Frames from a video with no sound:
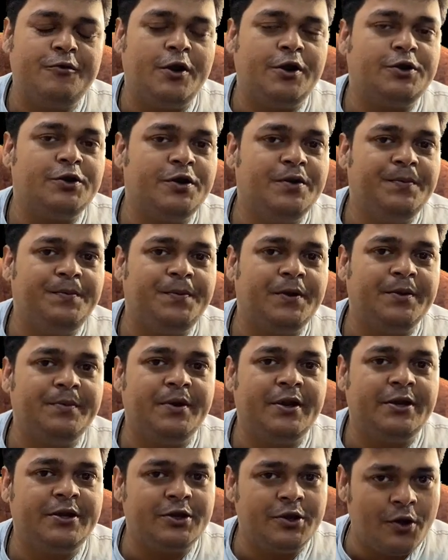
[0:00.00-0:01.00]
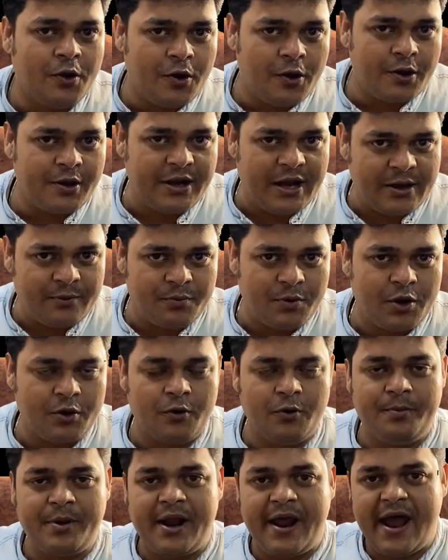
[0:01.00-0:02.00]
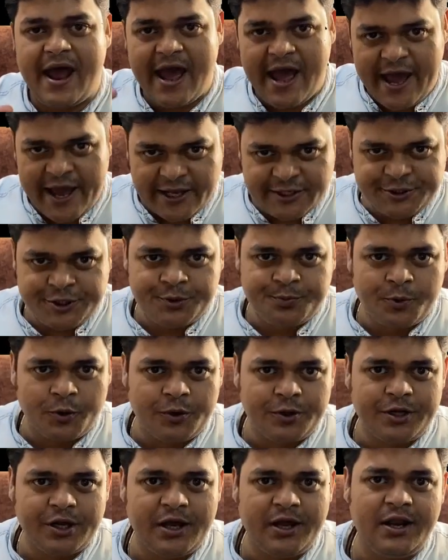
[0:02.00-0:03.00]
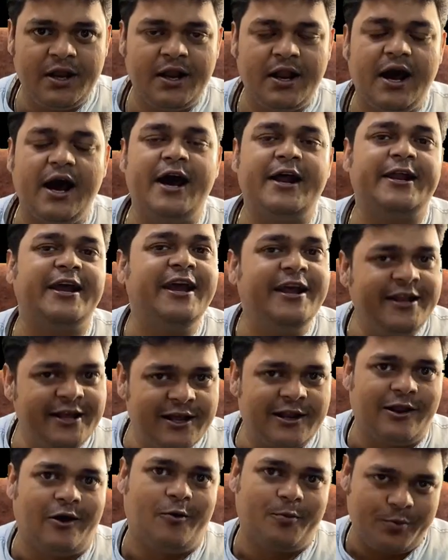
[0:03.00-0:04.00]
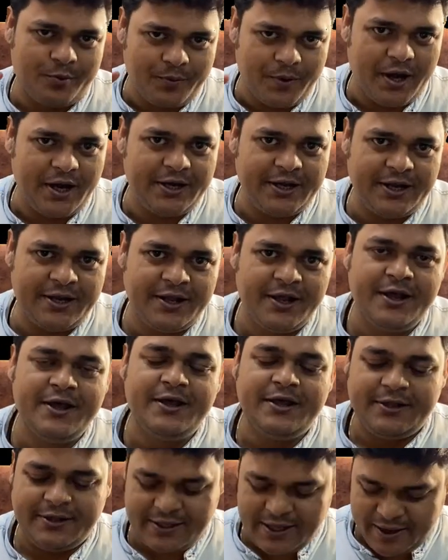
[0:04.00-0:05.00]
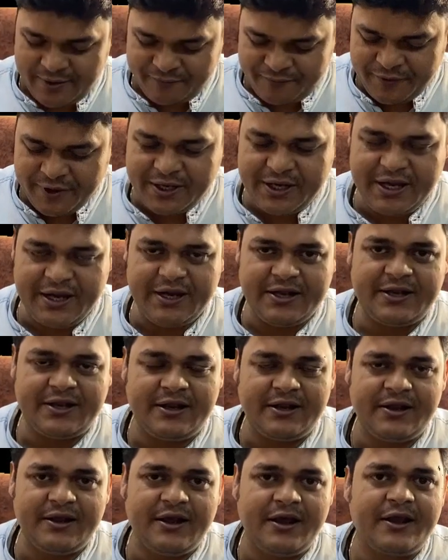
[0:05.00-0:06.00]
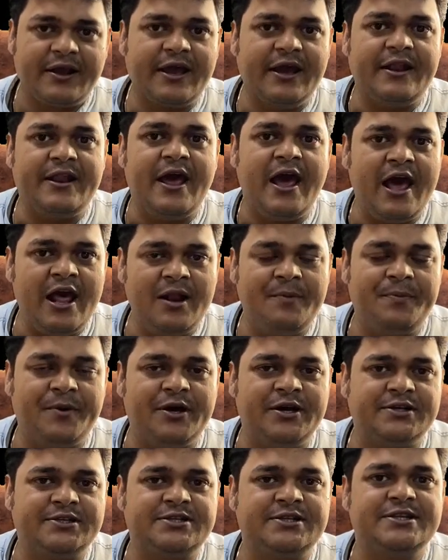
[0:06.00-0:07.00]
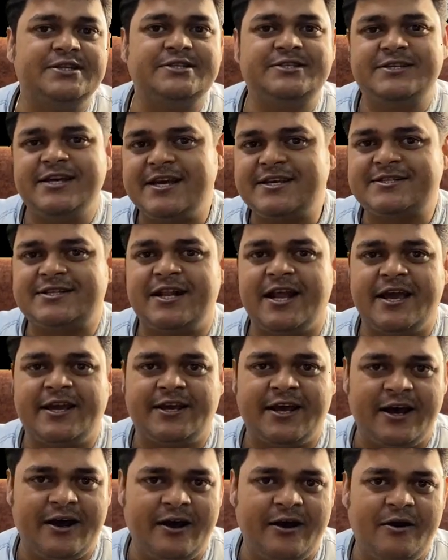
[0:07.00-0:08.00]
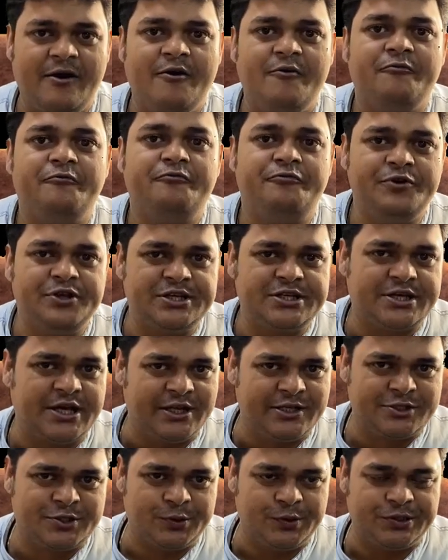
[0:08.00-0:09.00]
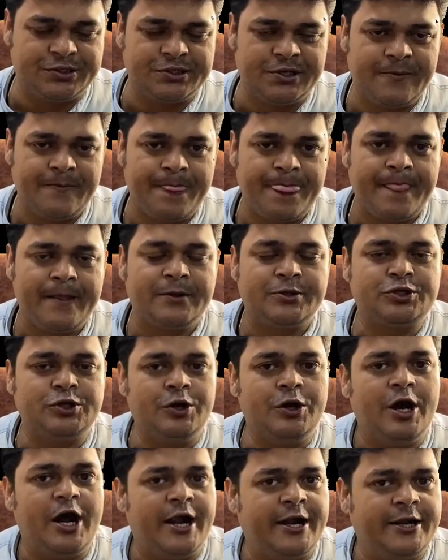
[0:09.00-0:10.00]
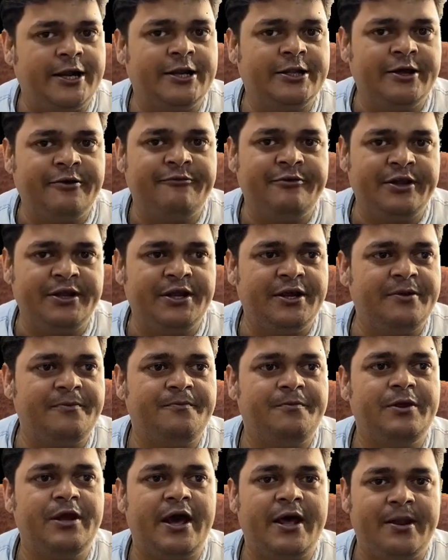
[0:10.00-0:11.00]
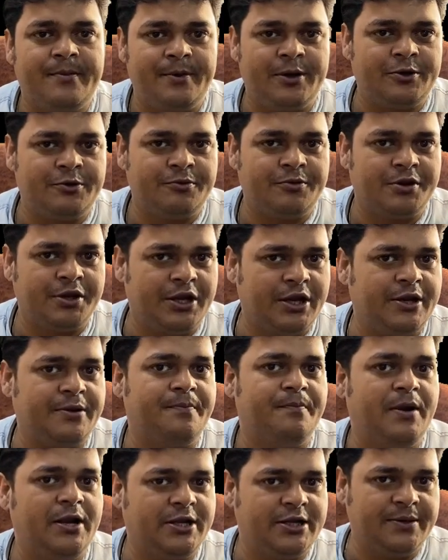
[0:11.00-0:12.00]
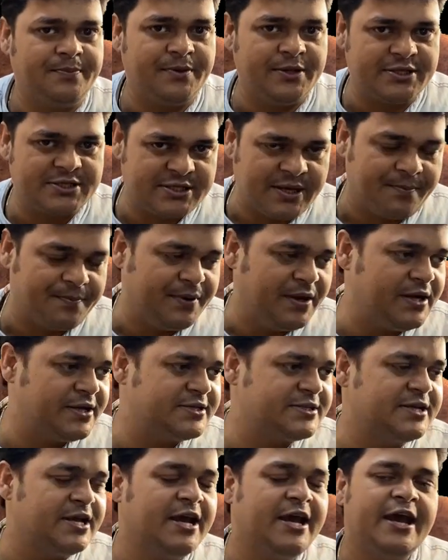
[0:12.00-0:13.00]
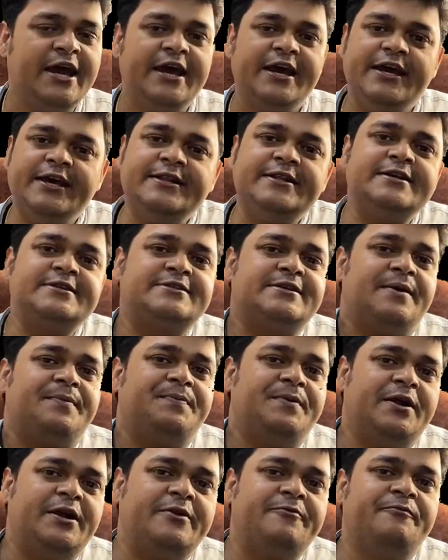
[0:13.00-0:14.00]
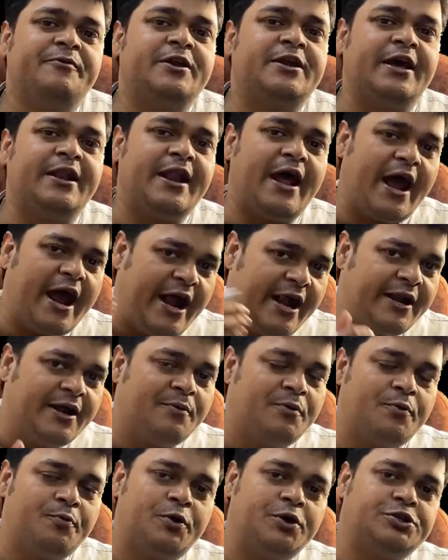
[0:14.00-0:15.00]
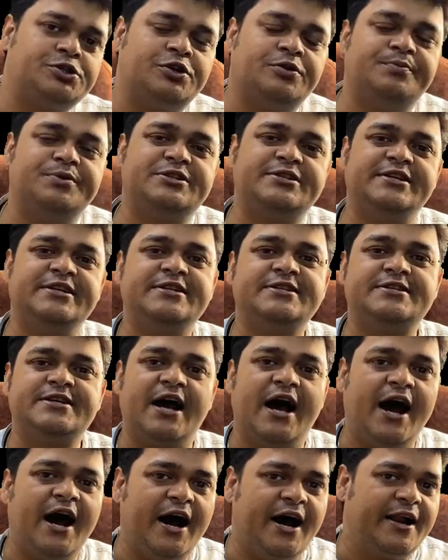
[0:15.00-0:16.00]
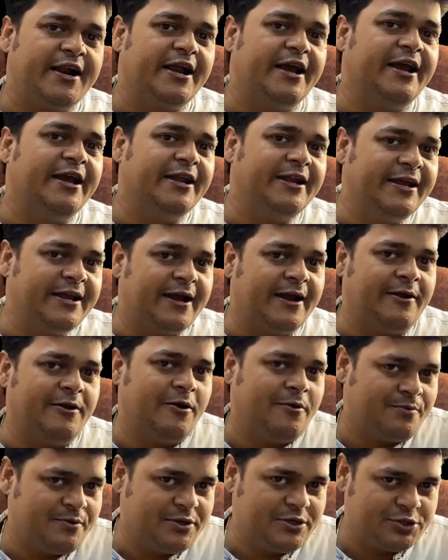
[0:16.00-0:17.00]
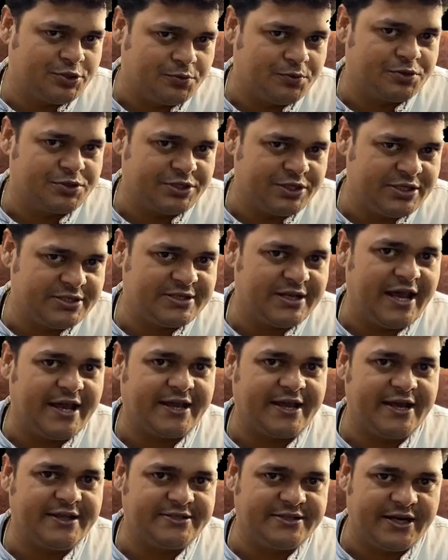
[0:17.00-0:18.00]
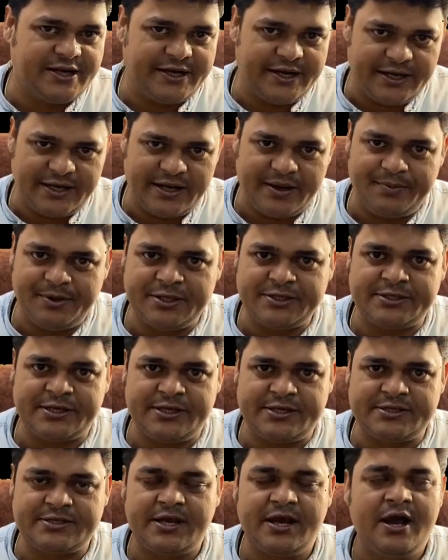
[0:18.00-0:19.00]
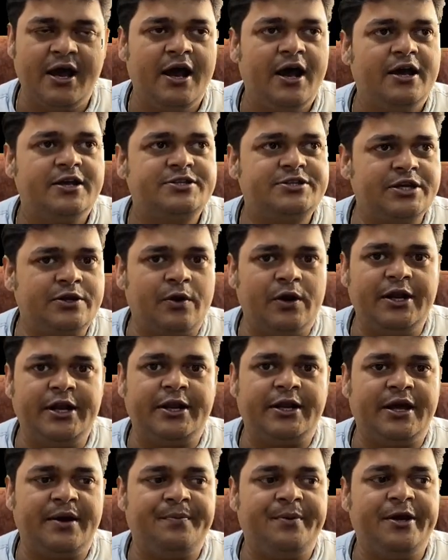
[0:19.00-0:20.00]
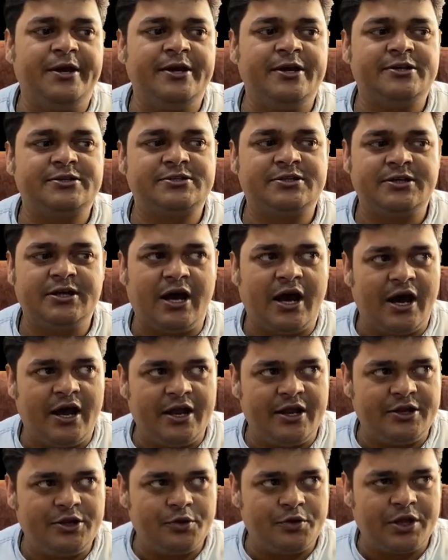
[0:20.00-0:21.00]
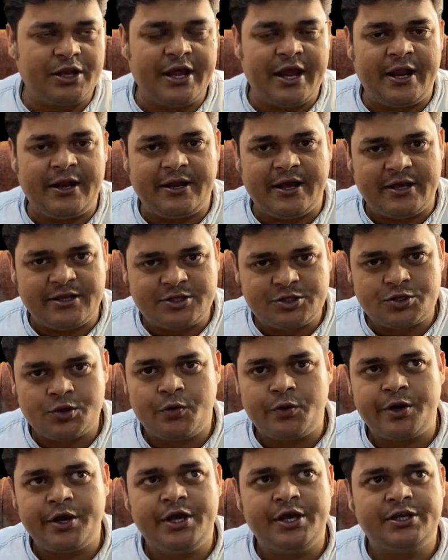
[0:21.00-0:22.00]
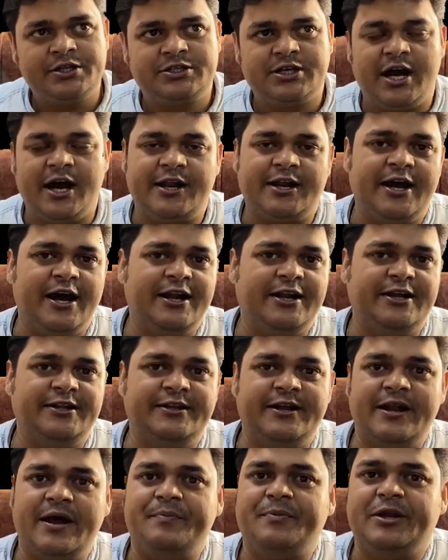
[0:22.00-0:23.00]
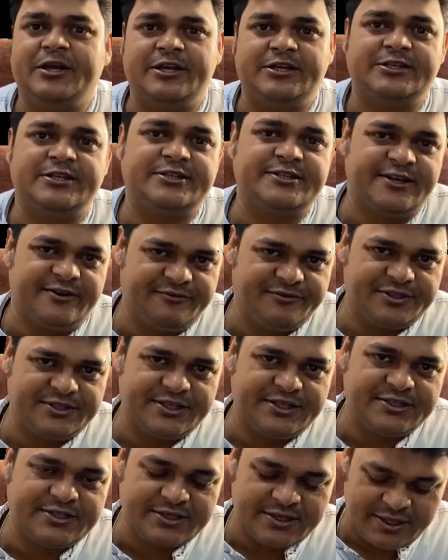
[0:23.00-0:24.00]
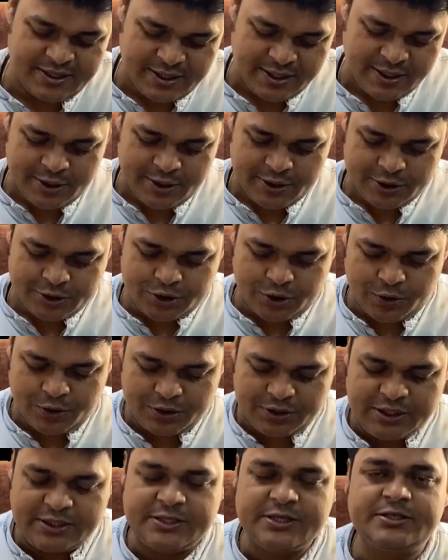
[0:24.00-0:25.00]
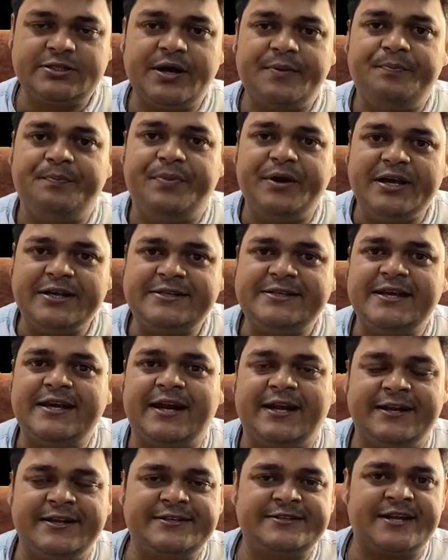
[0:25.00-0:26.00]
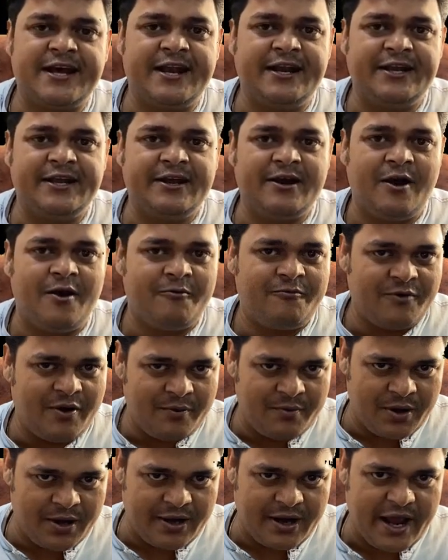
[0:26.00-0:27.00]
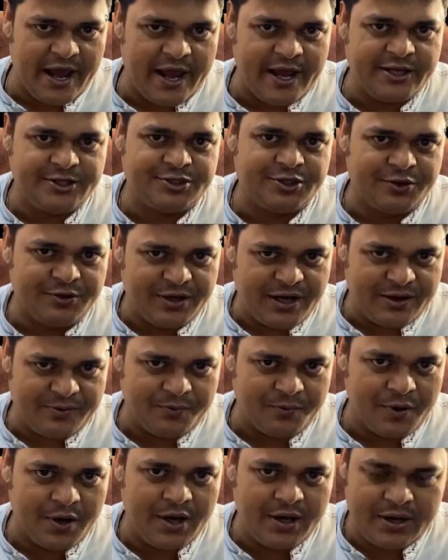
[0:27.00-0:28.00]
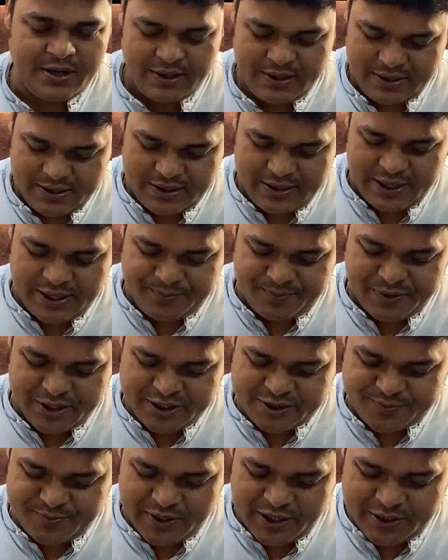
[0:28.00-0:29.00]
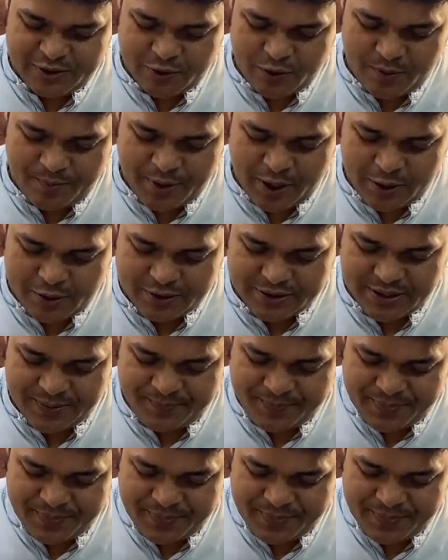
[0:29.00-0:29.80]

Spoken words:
you want to implement your network over Azure portal or any cloud provider, the VNet can help us just like a physical switch. So under the VNet, we are able to create multiple subnets. In the subnet, we can add our virtual machines or any kind of resources like Azure databases, SQL database, you can add a storage or another application services. So this is the basic understanding of our Azure network. Let me explain you about the